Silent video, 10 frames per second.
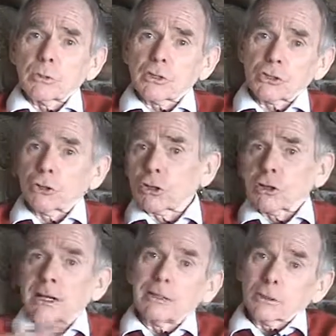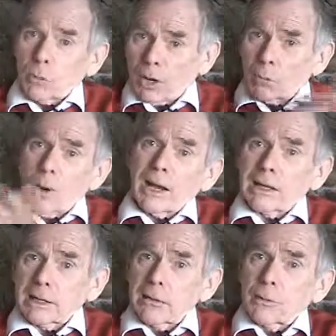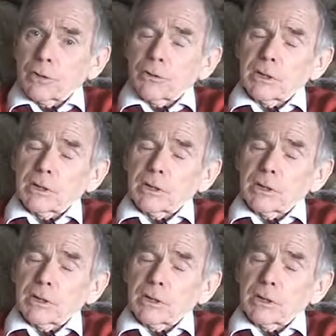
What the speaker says: which circulated quite widely among